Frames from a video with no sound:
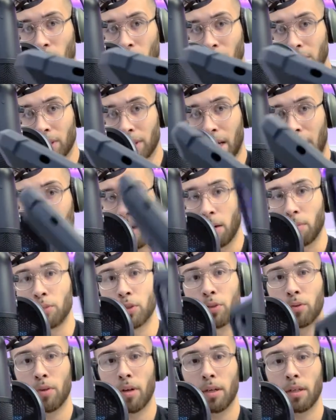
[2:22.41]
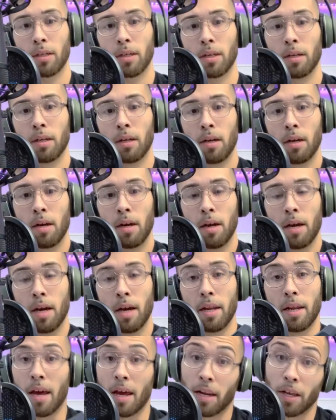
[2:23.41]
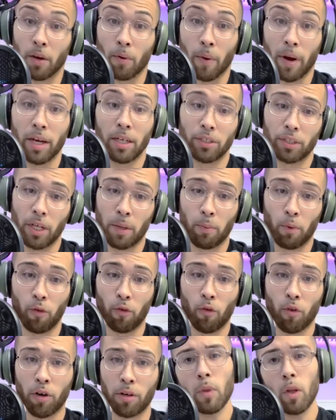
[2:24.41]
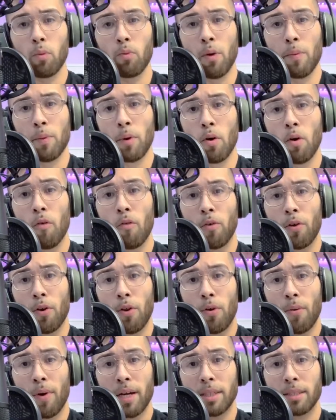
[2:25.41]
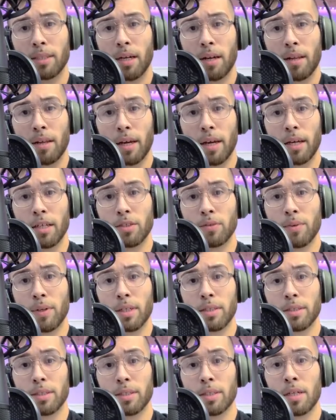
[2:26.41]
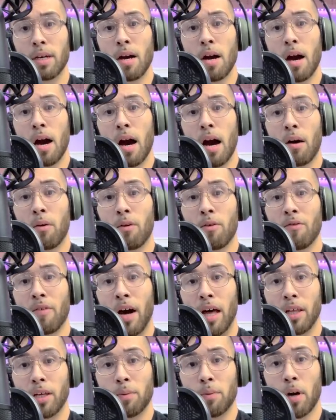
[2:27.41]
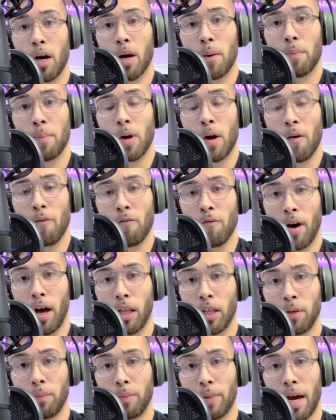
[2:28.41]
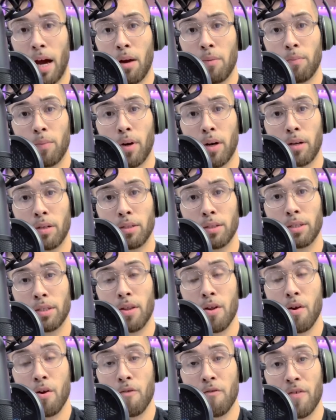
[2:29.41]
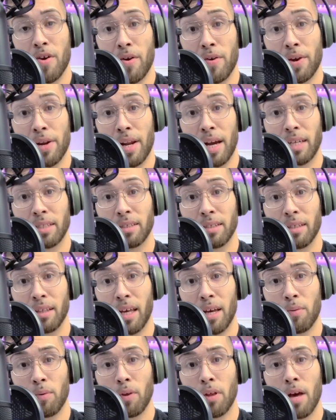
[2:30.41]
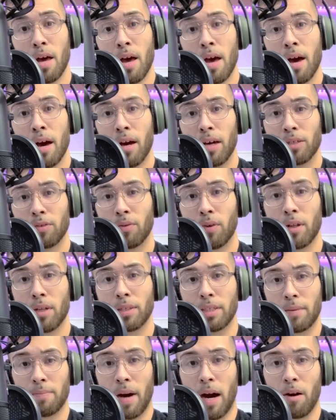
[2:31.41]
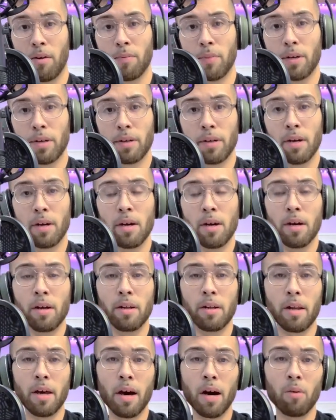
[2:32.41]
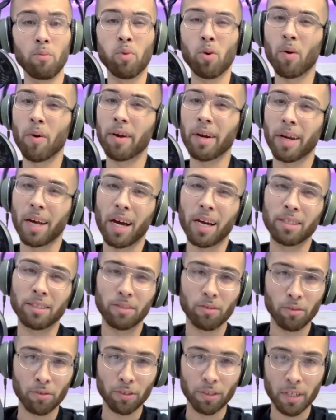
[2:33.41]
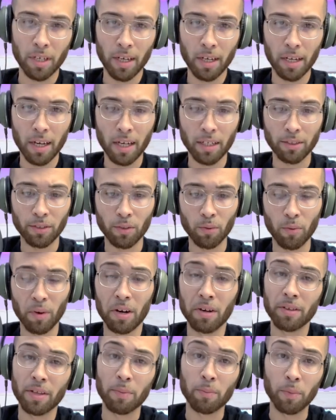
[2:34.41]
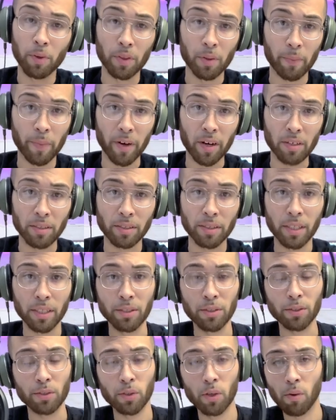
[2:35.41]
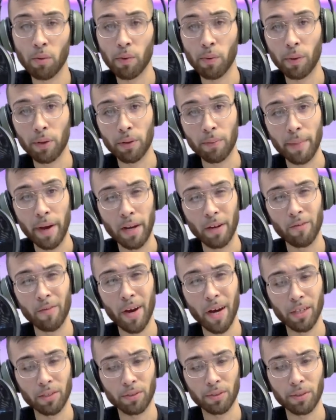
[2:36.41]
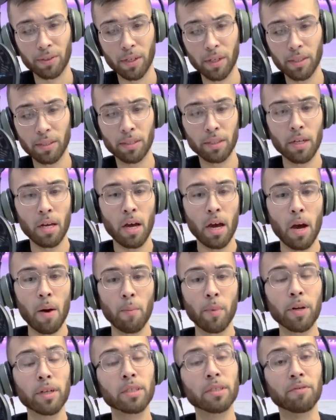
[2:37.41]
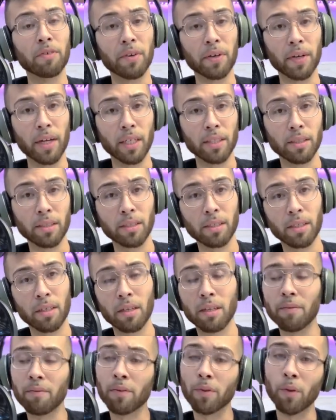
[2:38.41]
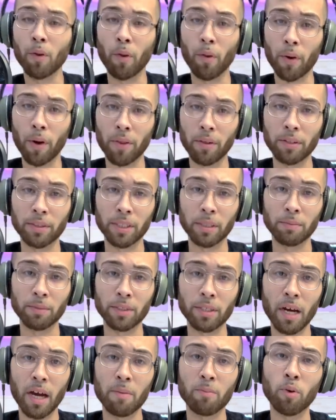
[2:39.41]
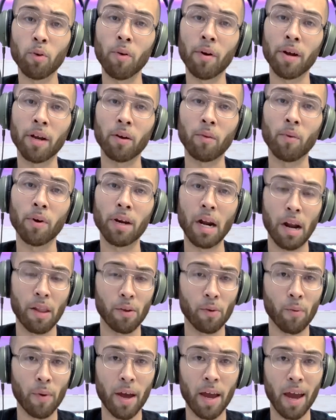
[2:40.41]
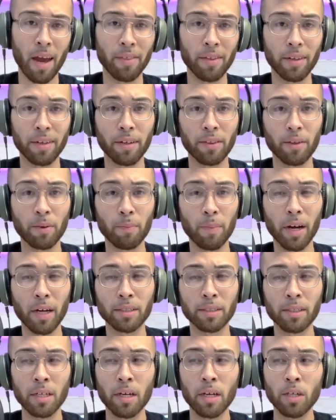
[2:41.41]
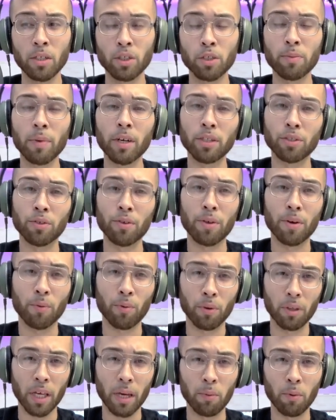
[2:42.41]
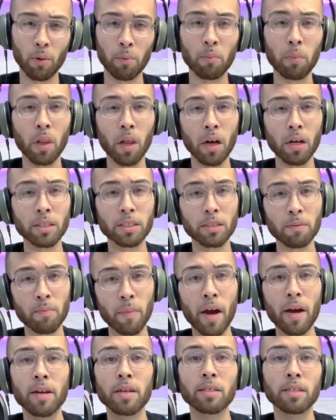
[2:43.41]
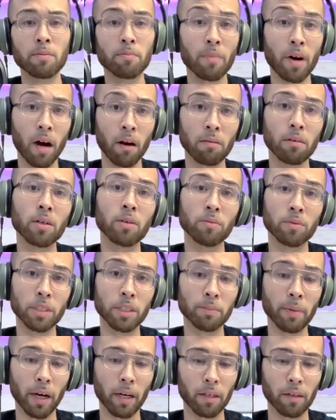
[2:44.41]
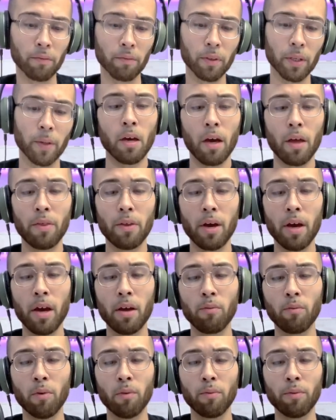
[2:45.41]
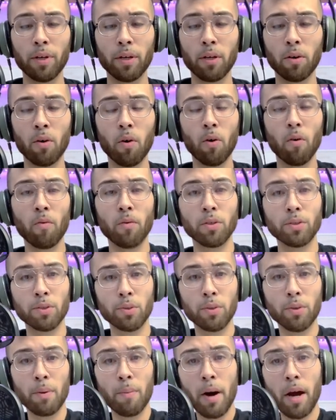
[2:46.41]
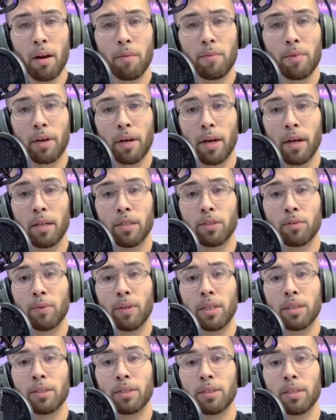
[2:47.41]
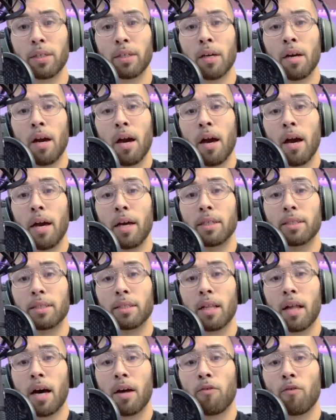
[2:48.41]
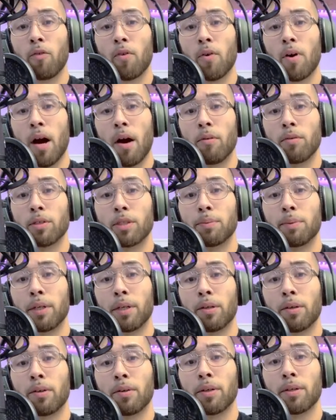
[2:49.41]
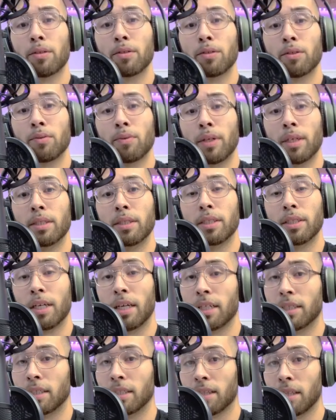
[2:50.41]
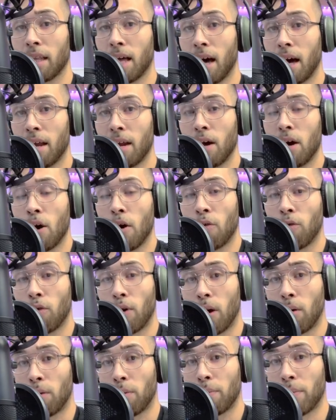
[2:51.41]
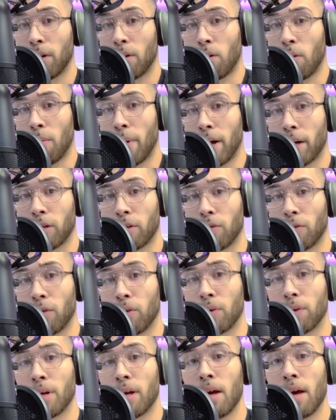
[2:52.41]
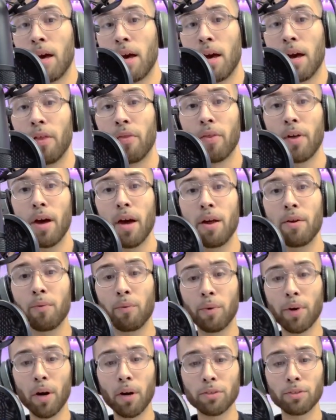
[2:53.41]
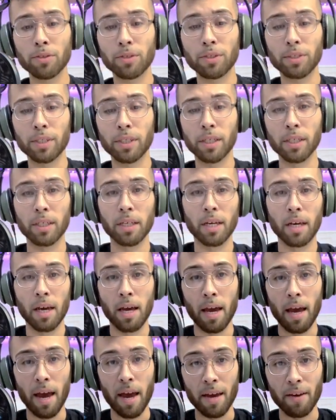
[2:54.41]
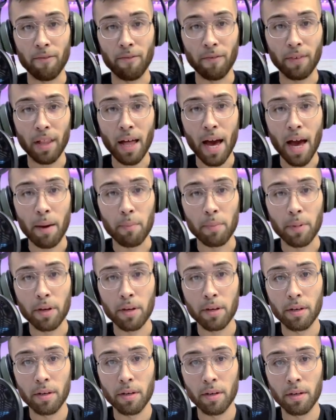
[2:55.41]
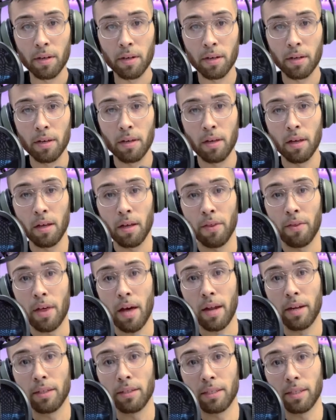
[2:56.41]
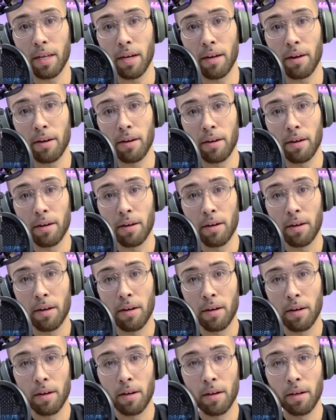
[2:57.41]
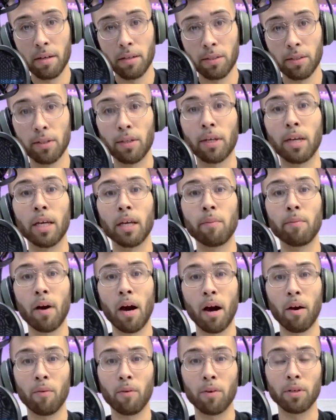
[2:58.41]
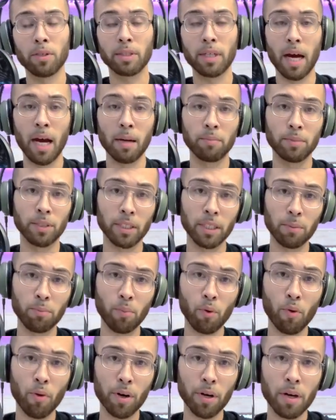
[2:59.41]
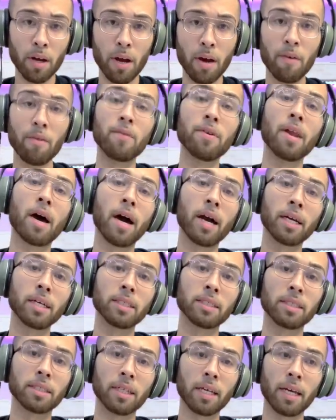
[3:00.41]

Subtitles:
was not obstructed in any way, shape, or form. When we go over to the right side of the case, we can see our volume up, volume down buttons that are very nicely labeled, as well as the power button. Now, Poetic has no saying as to where they put the buttons. They just go with what the manufacturer does, but it's very nice to see that even though they're on the same side, Poetic went out of their way and they did their best to make sure they were labeled plus, minus, and power respectively. And then when we go over to the bottom of the case, we can see a slot for our speaker grills. We can see a slot for our pinhole microphone. And then we also see a flap that is there to keep our Type-C port nice